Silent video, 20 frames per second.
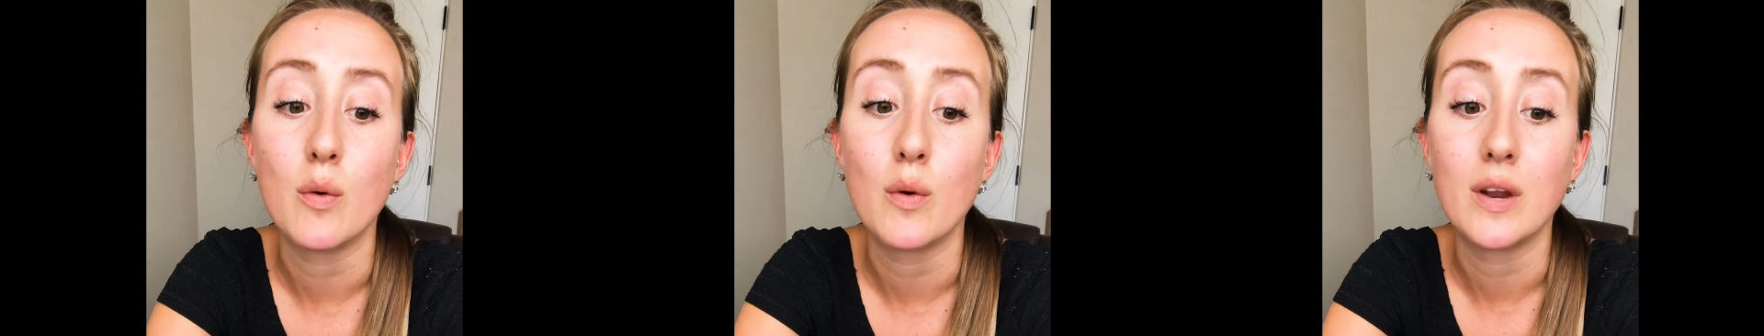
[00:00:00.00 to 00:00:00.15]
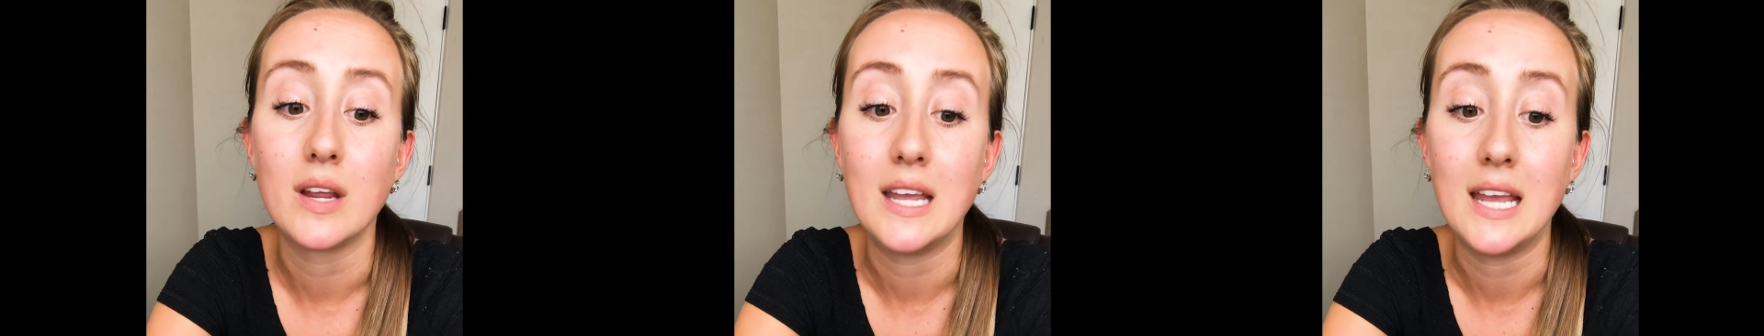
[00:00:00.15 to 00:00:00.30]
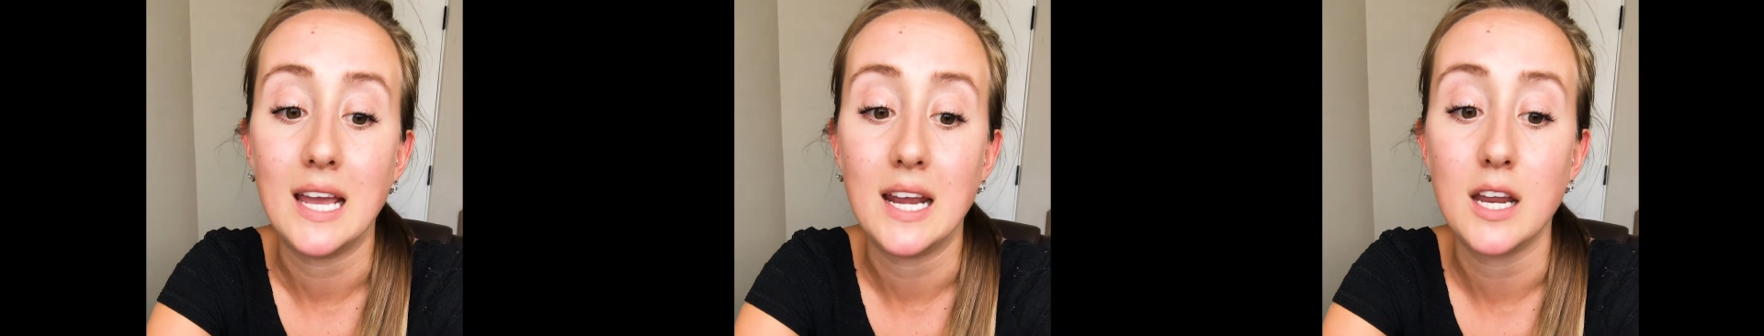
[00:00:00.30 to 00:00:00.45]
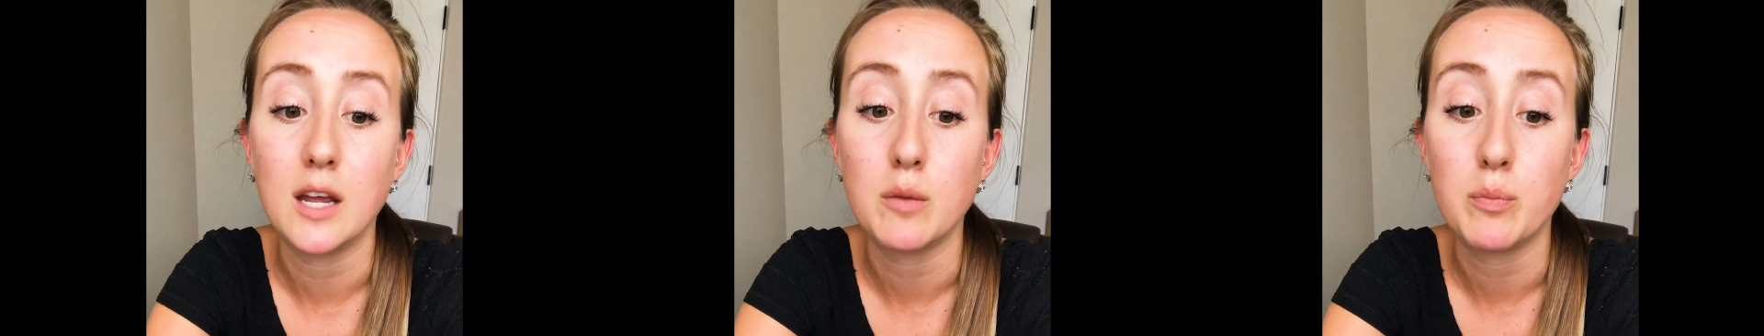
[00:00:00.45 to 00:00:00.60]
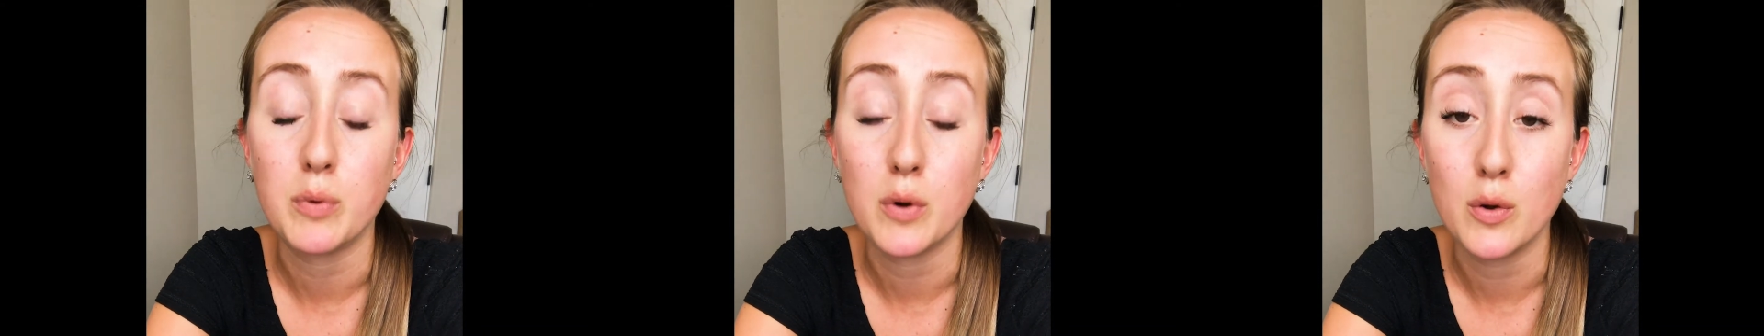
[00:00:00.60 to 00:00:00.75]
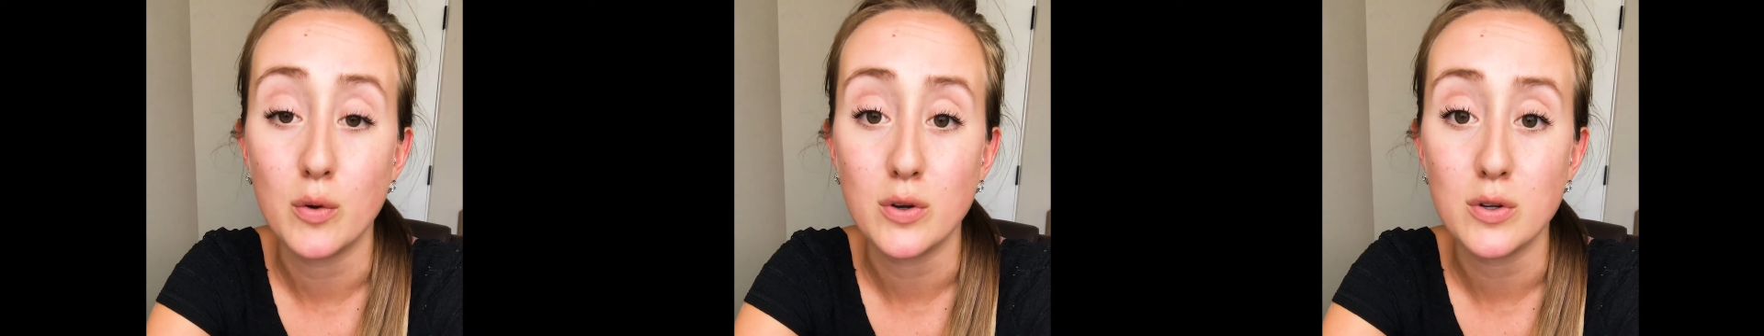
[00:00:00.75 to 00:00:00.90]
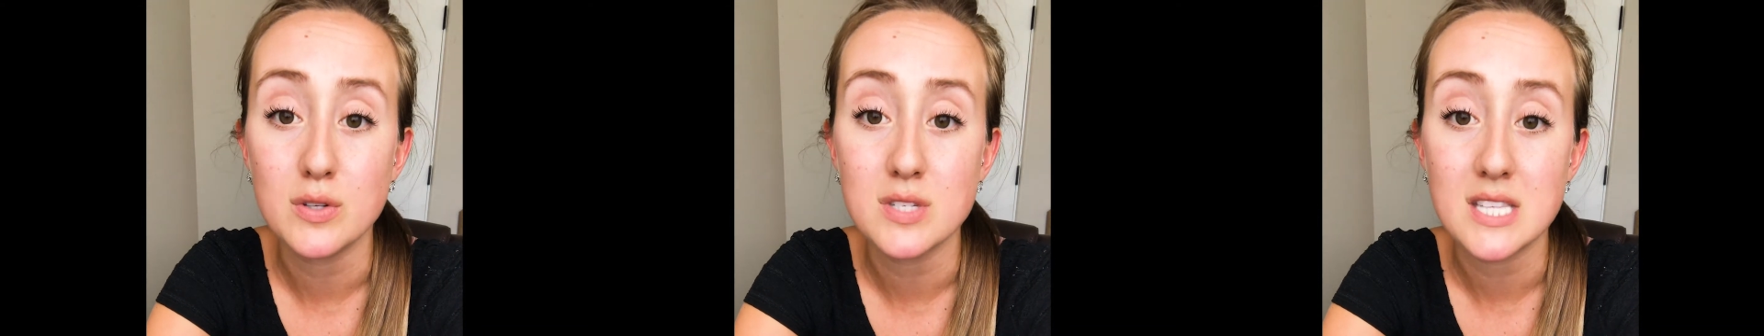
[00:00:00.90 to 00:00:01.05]
organic
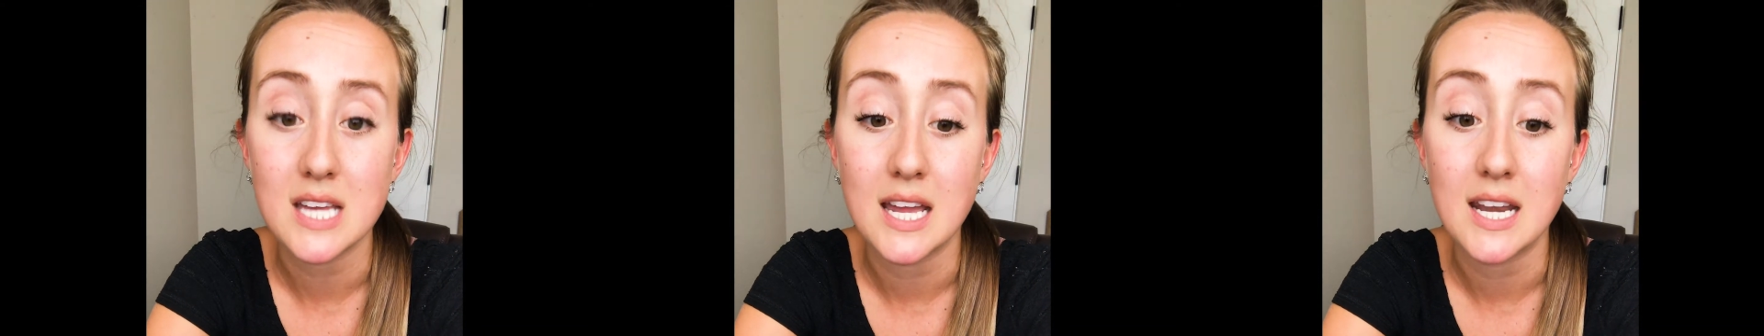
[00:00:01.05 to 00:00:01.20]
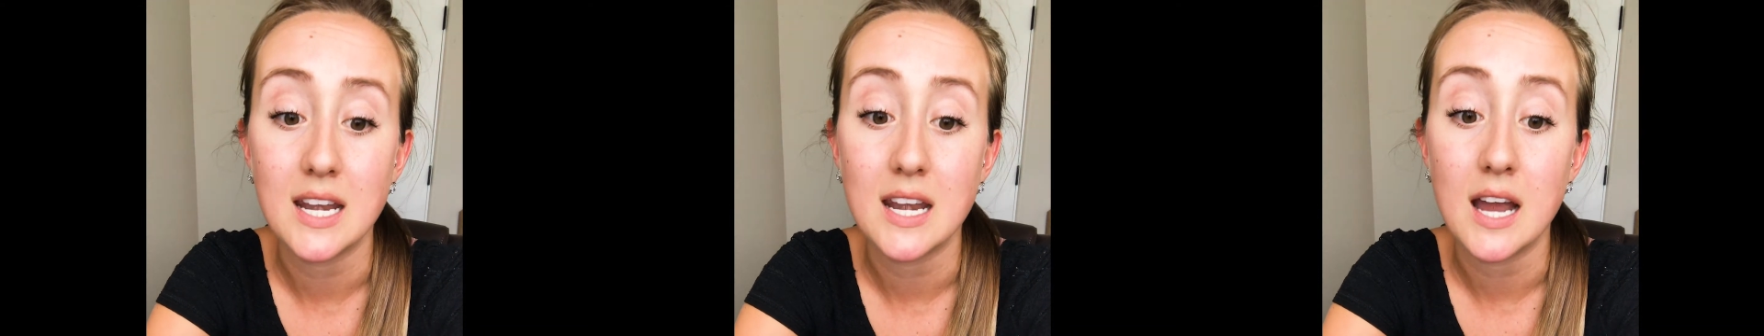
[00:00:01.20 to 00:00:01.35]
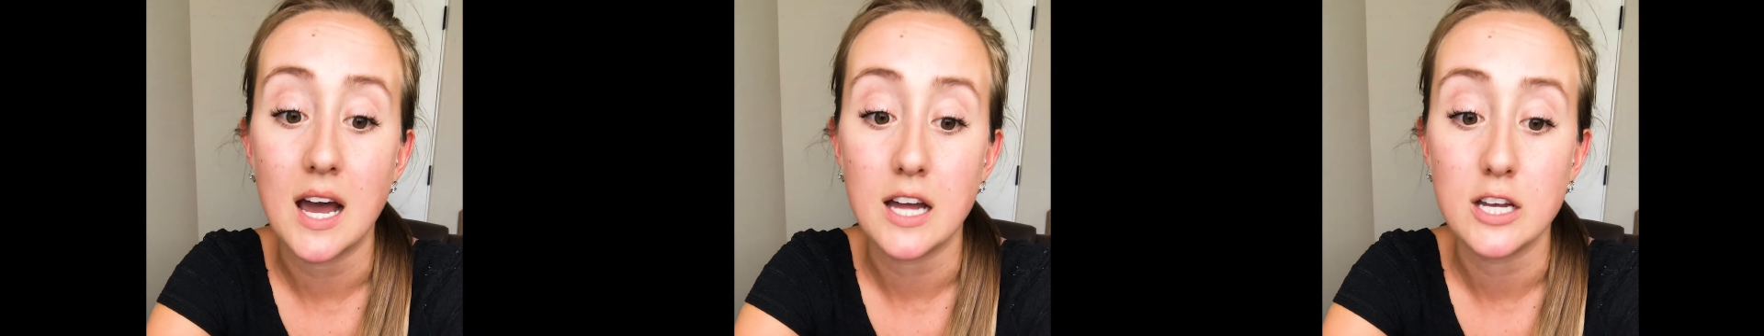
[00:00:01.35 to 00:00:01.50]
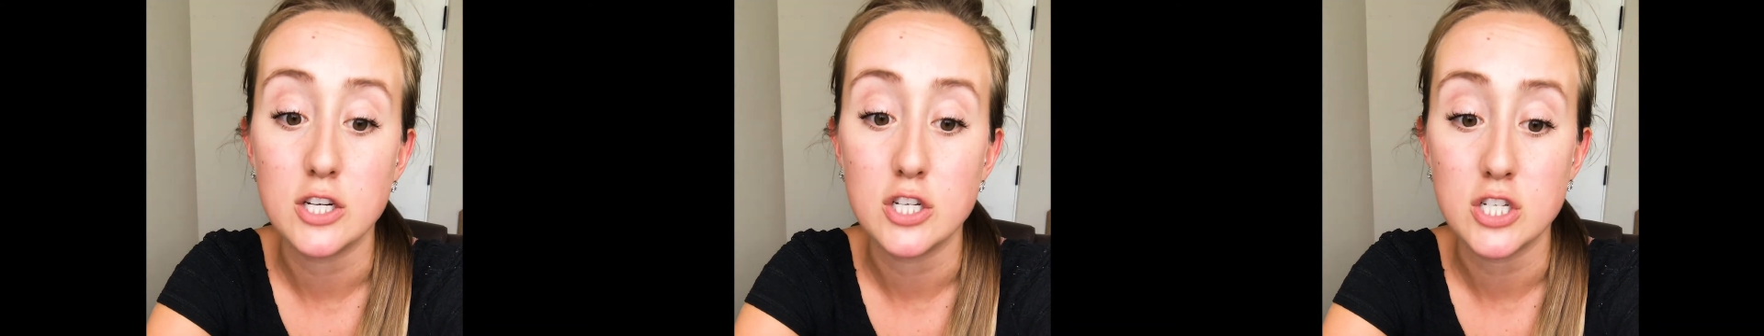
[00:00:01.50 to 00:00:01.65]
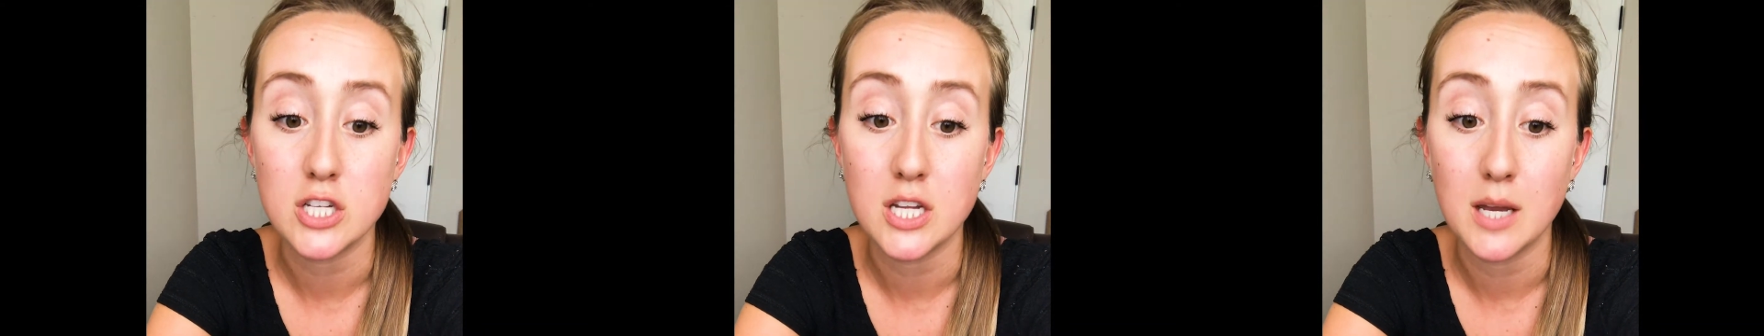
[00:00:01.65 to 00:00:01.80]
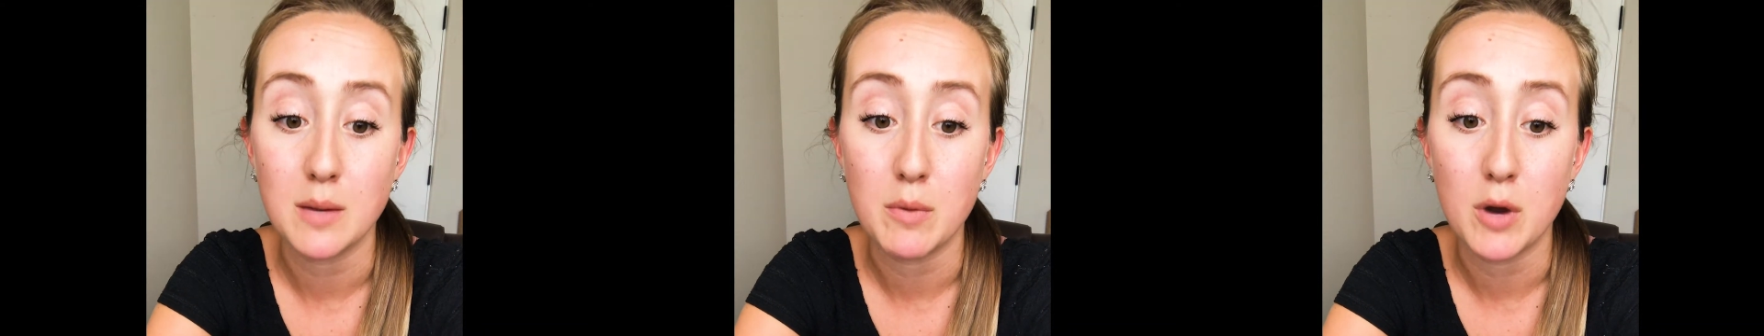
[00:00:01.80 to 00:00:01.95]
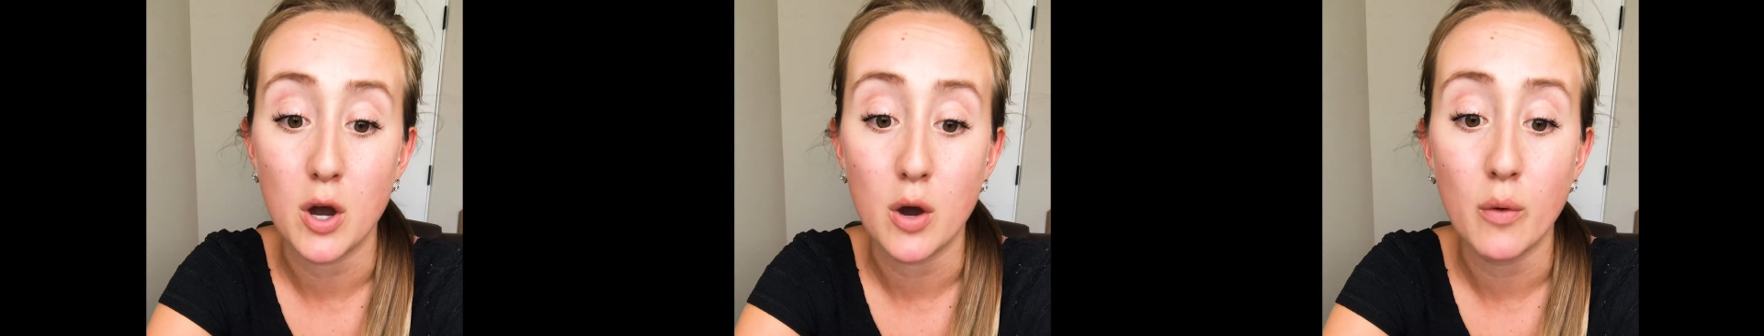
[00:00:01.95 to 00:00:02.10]
produce and
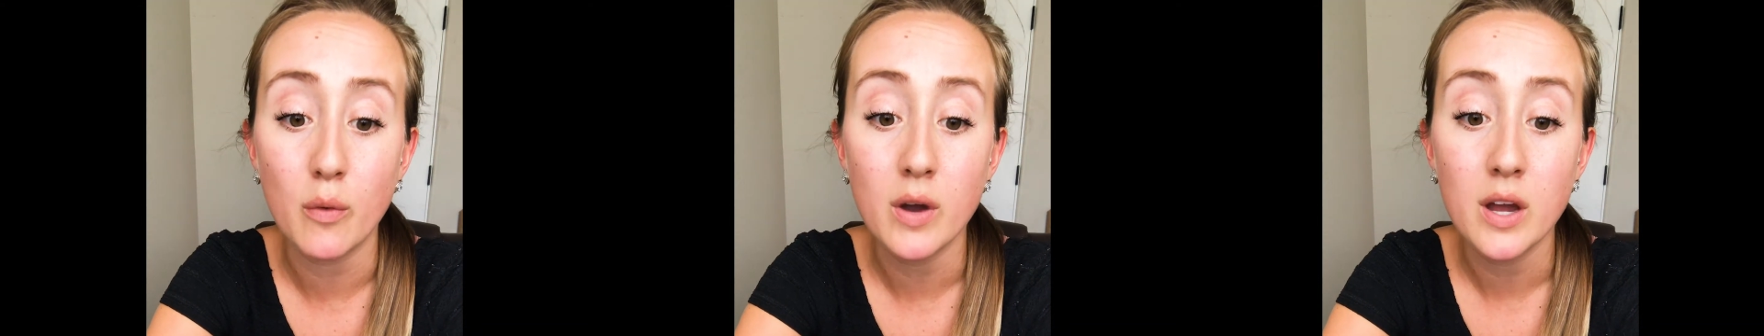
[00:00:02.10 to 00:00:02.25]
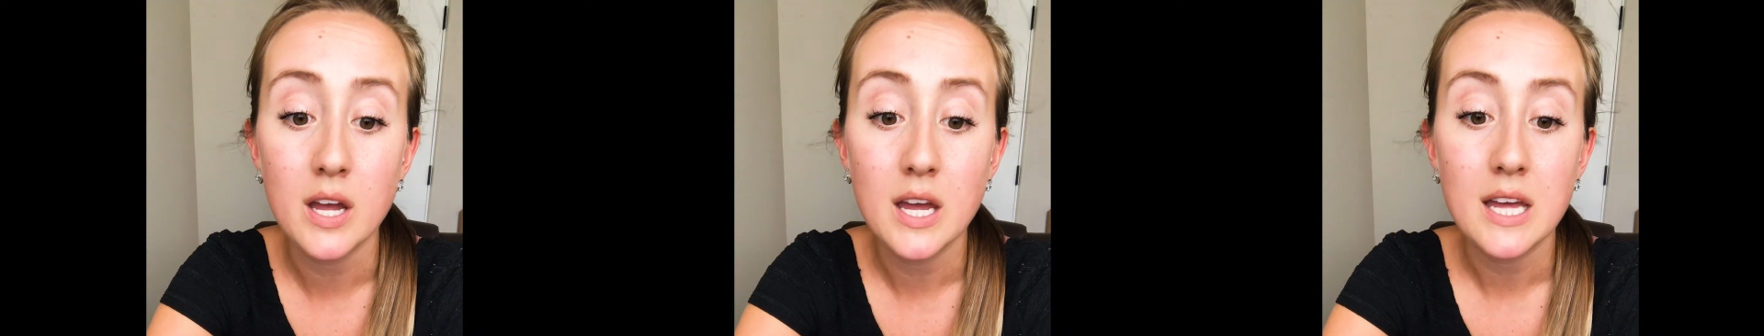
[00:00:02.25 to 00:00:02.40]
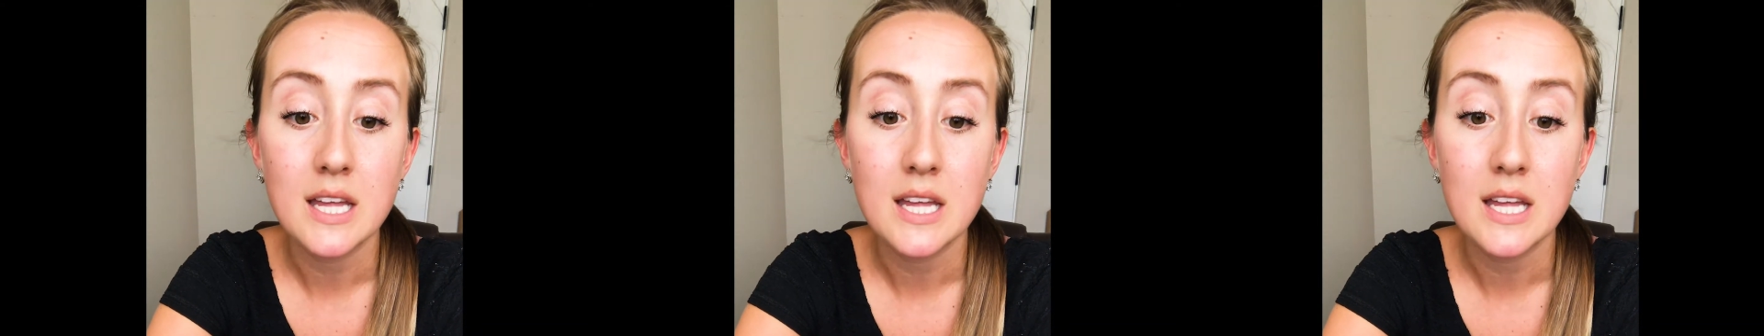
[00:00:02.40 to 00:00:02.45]
non-GMO.